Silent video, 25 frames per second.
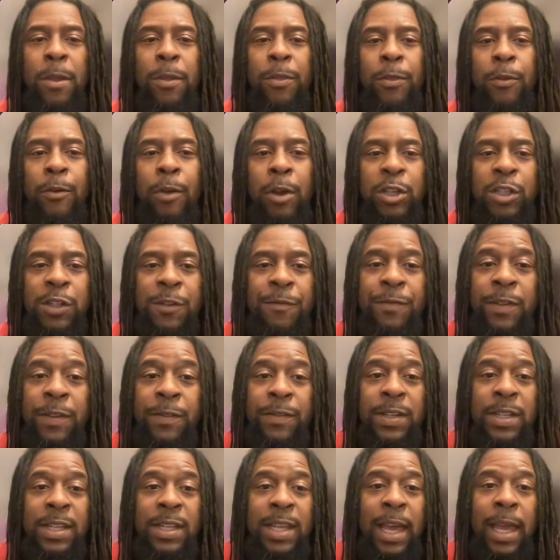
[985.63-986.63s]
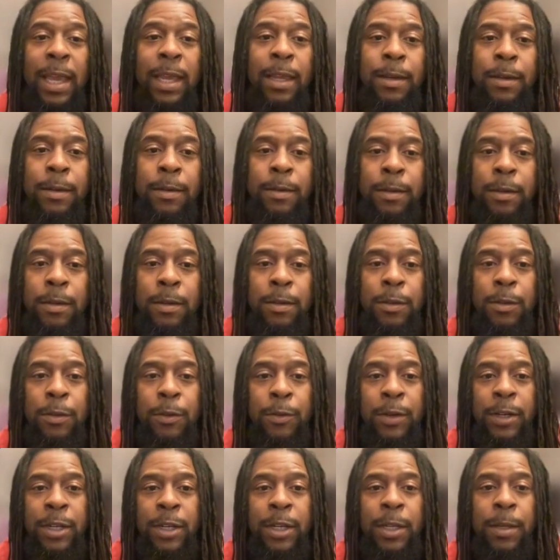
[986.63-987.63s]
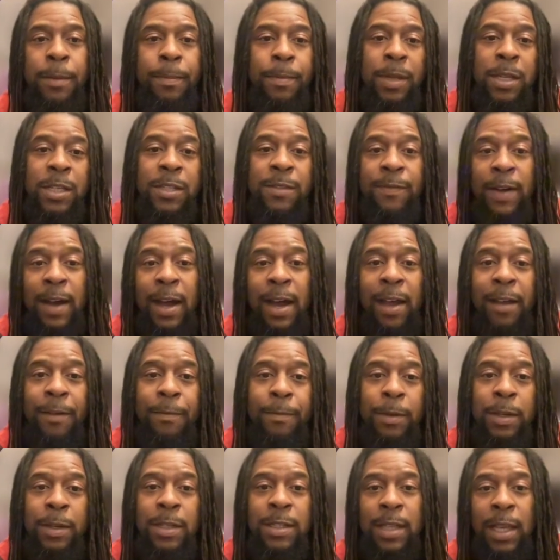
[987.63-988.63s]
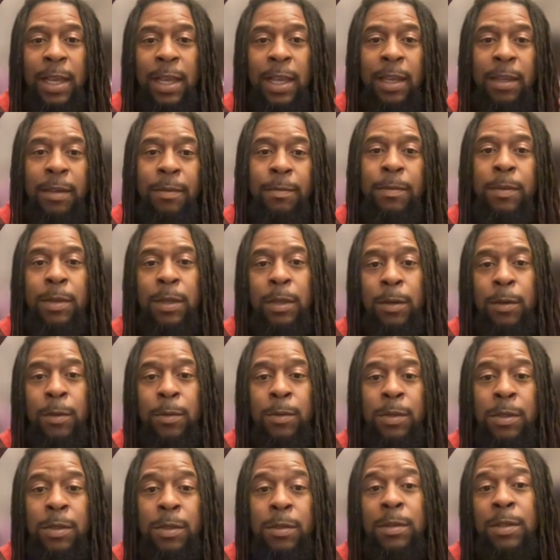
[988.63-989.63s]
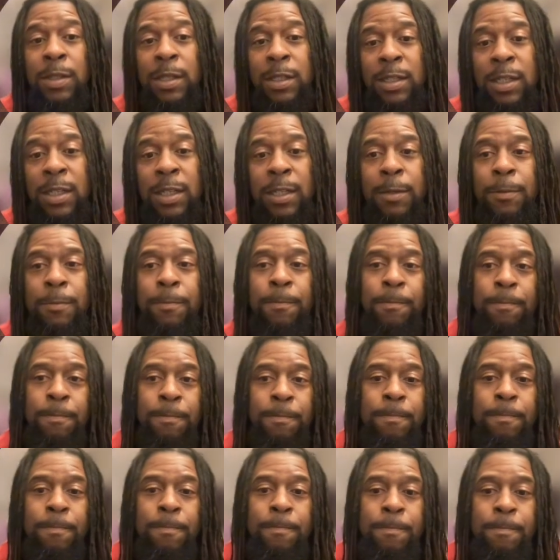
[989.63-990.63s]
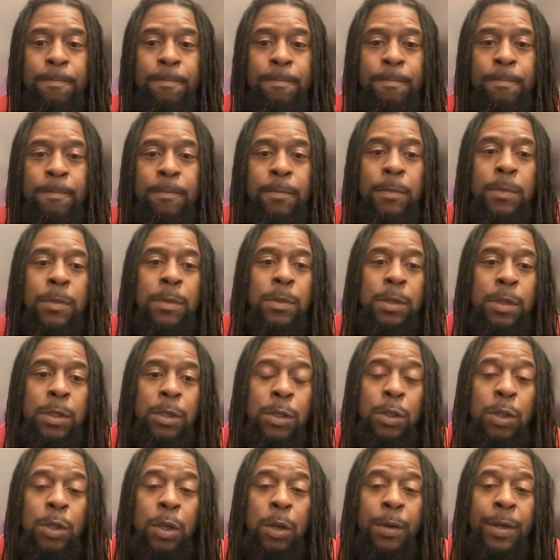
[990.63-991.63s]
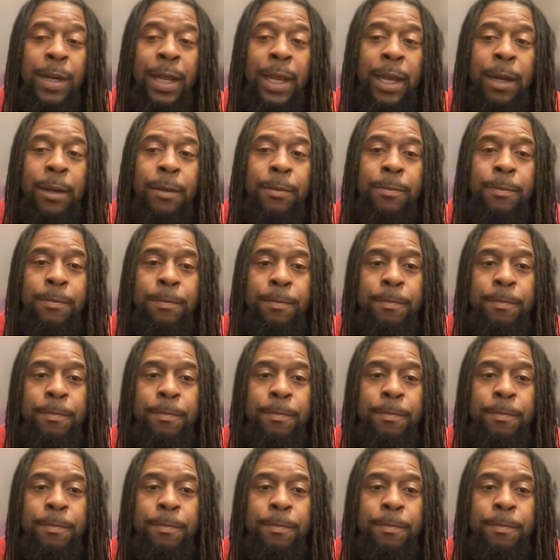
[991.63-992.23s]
358, 3 plus 5 plus 8 equals 16. And you go down,